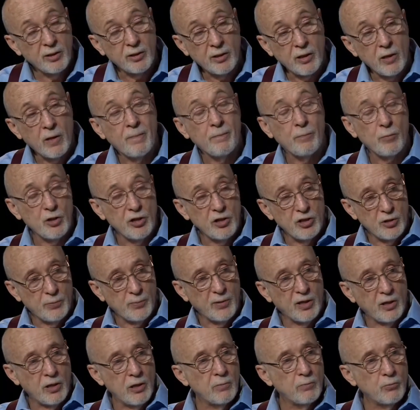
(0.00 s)
companies
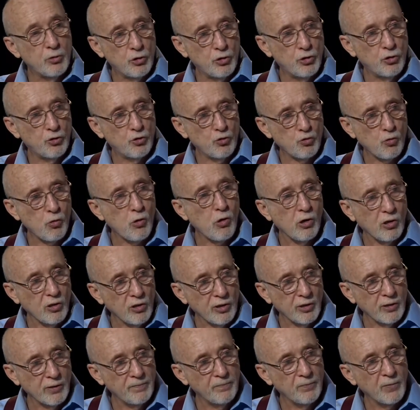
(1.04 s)
become
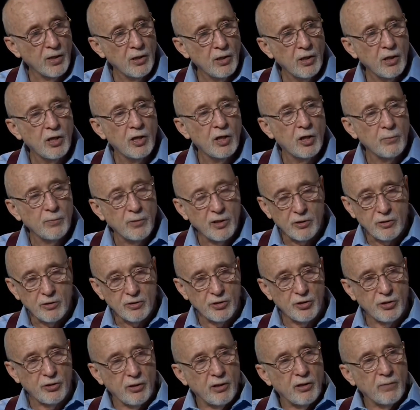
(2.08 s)
stronger,
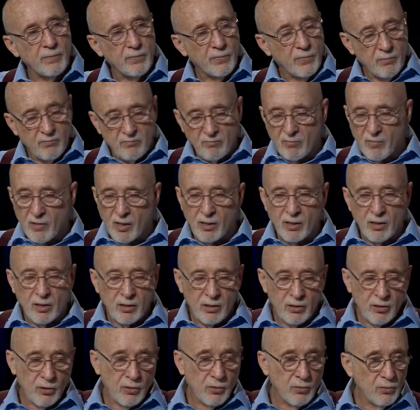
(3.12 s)
because,
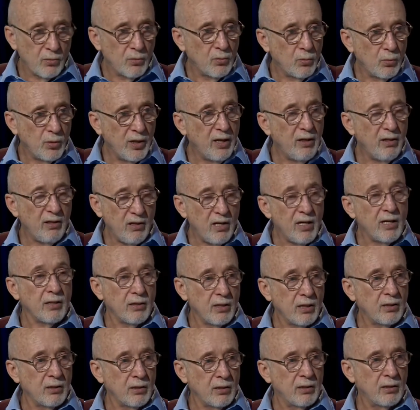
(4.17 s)
you know, we think.
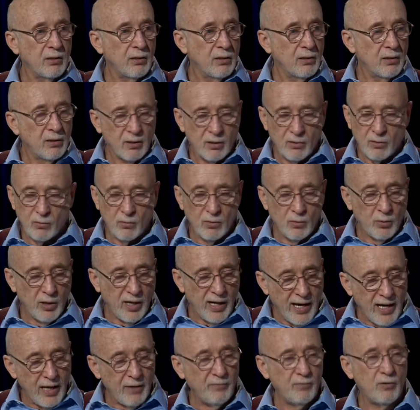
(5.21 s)
When we
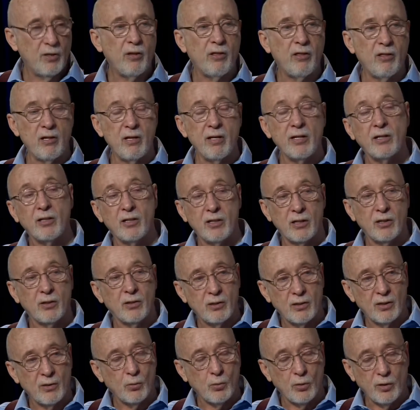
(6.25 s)
have to think,
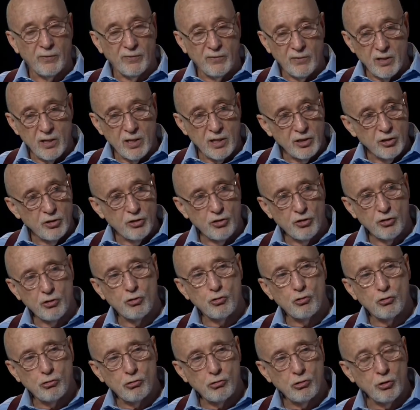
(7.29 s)
we find
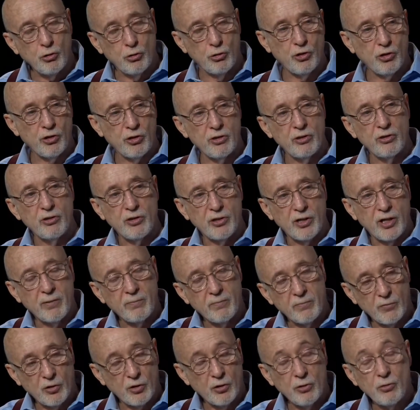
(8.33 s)
solutions that
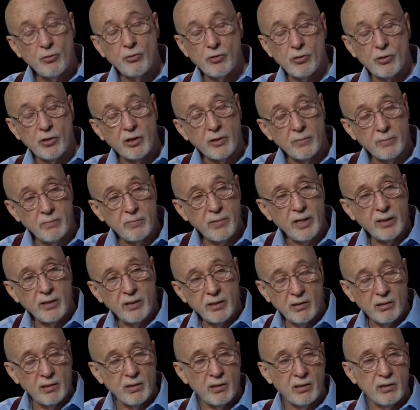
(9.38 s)
usually make
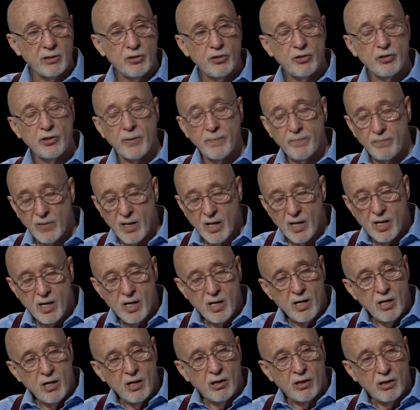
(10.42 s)
us
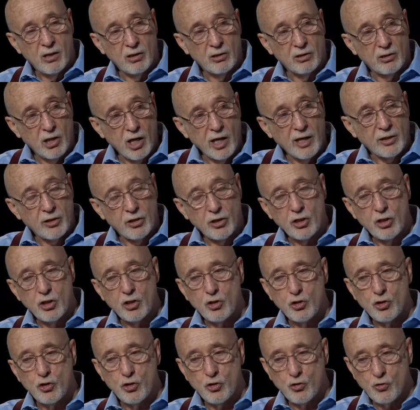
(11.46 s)
a lot
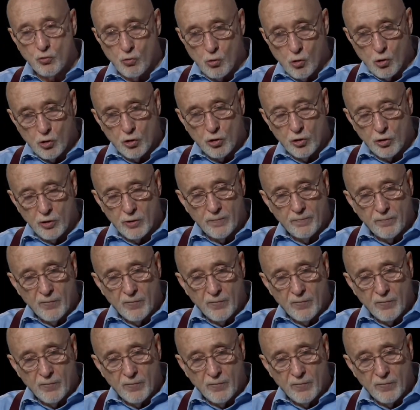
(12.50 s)
stronger.